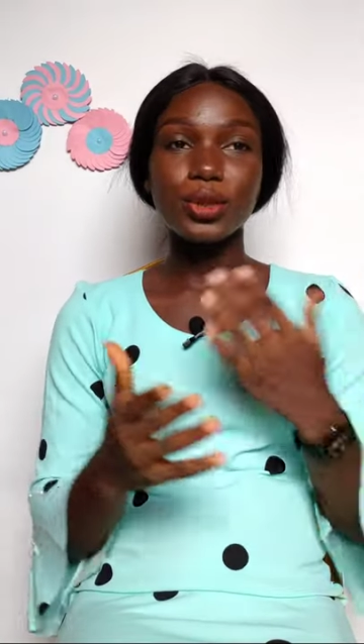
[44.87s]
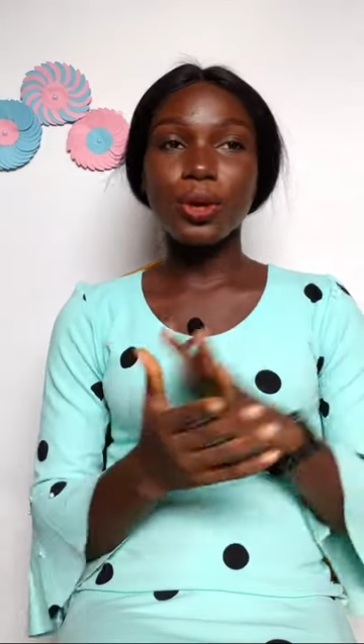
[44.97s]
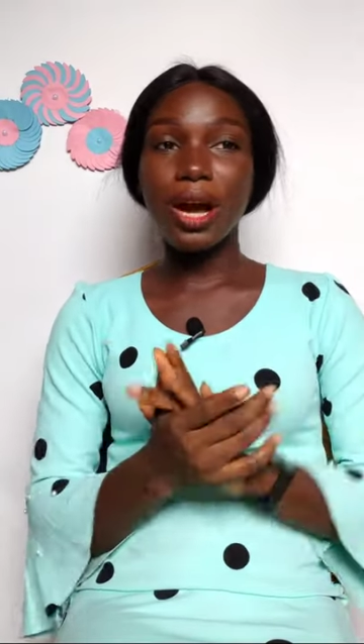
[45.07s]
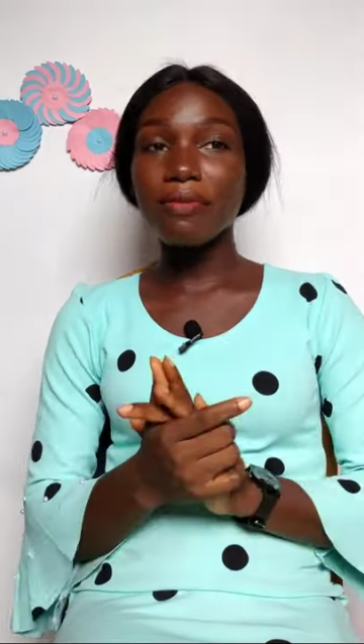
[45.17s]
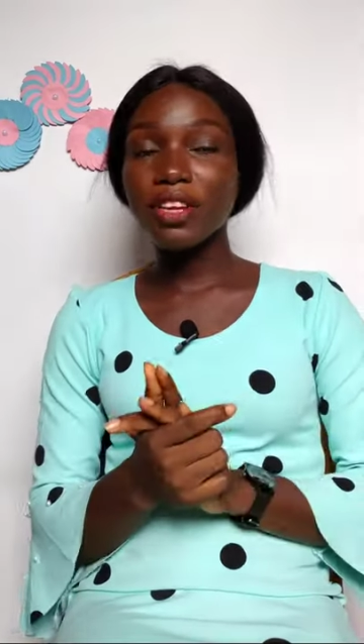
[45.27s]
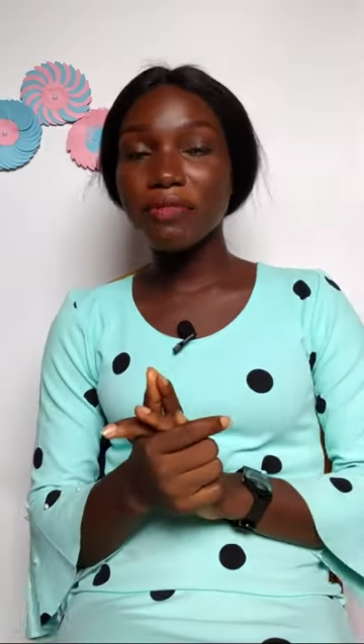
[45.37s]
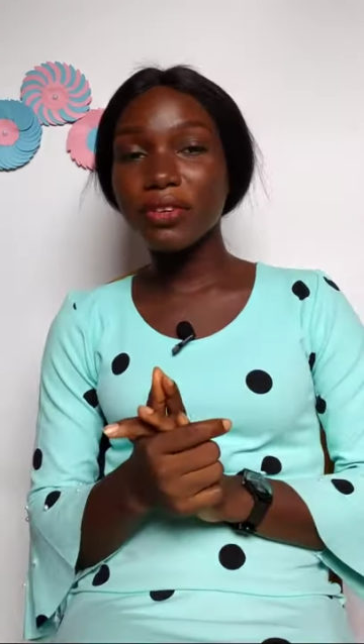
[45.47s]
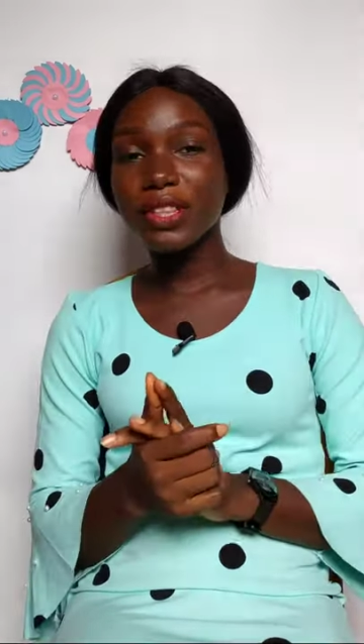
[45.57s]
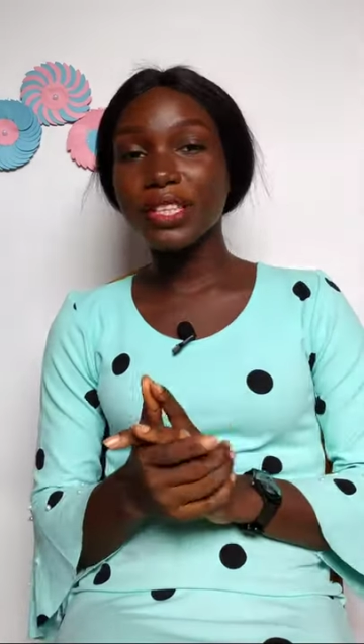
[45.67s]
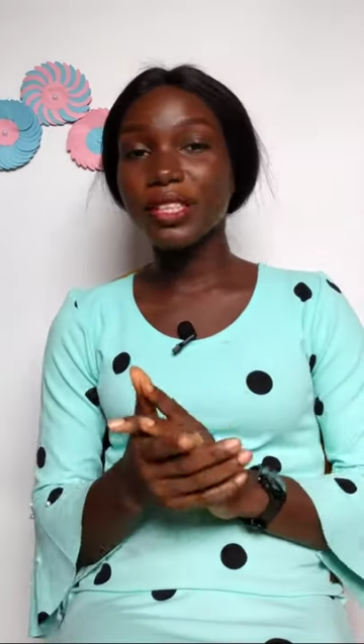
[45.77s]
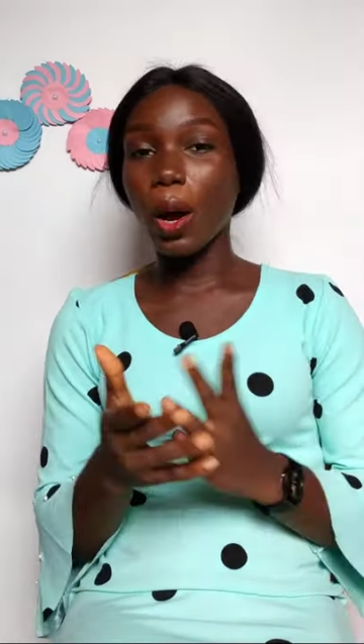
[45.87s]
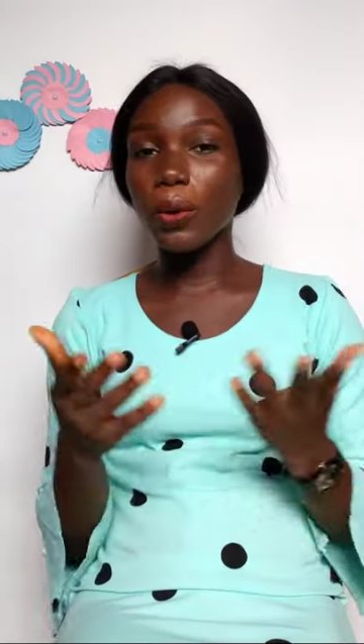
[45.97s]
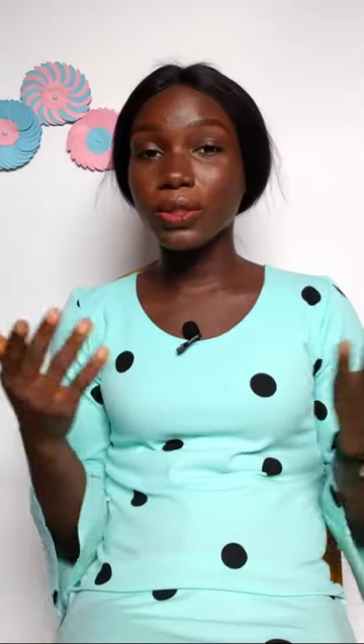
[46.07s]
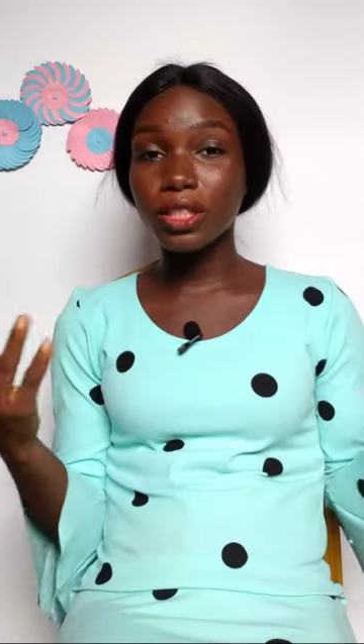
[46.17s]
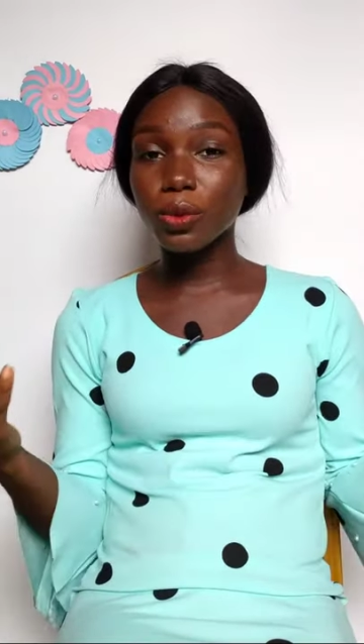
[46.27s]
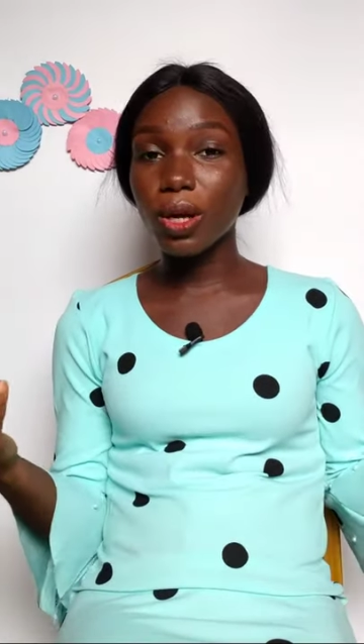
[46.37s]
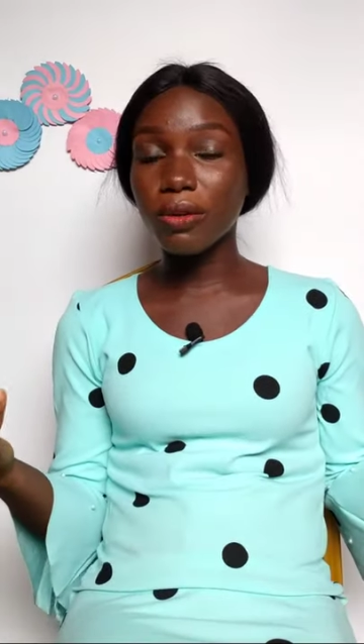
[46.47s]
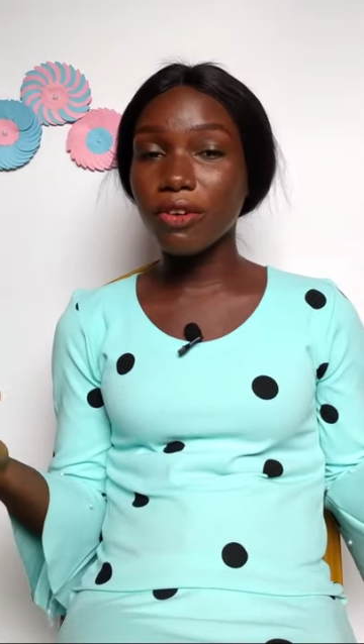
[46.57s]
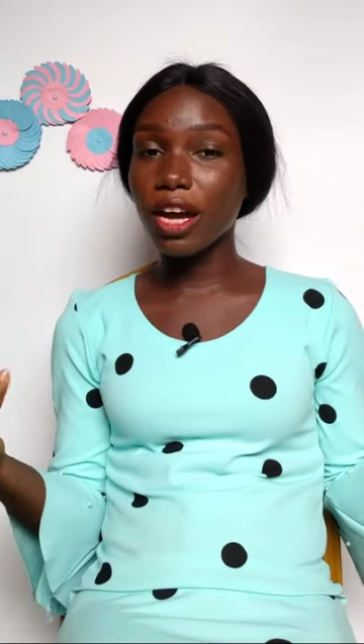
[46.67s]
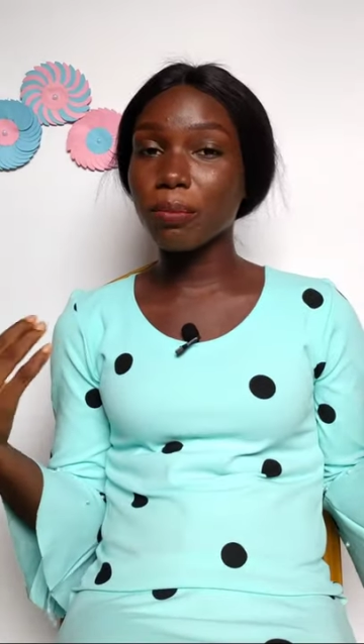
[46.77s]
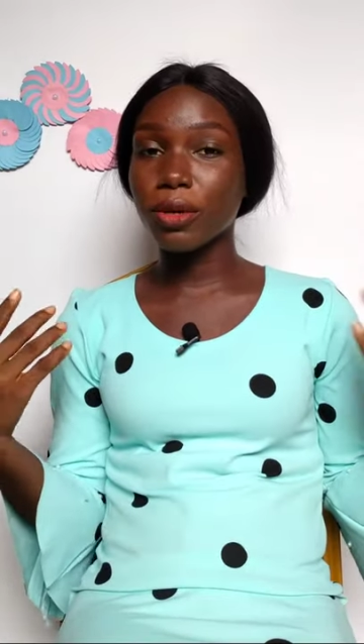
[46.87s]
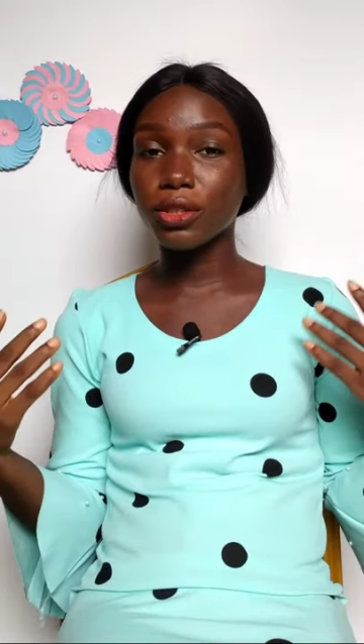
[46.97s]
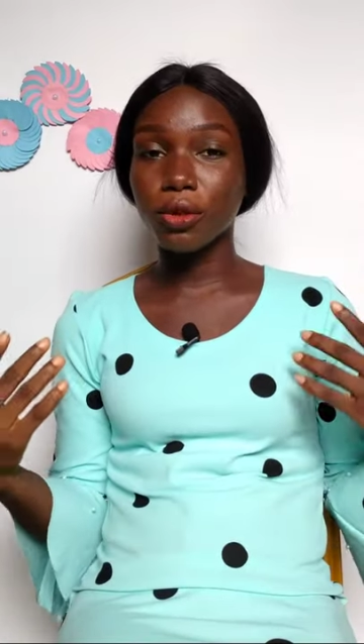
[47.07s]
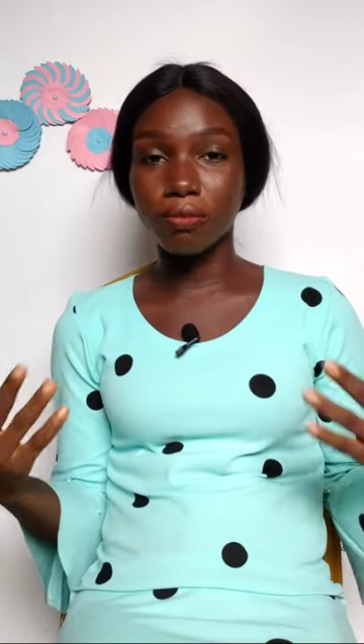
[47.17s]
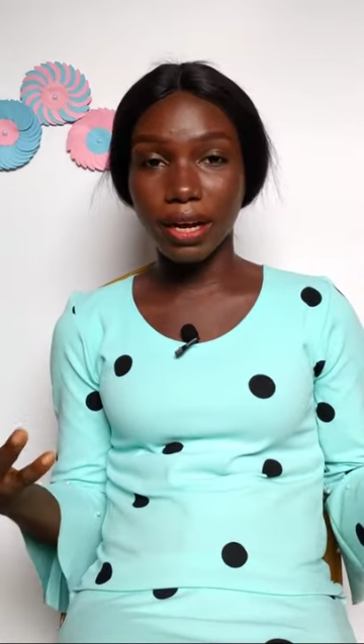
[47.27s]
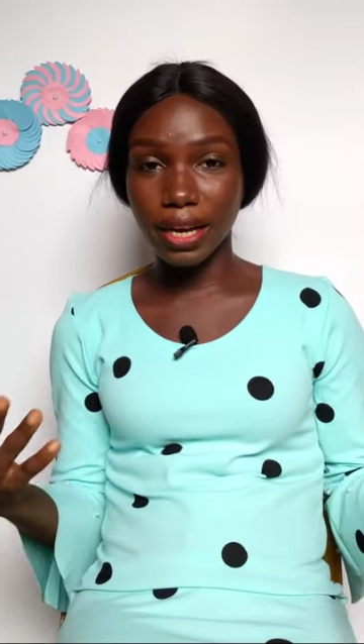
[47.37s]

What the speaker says: So after everything, I was disqualified based on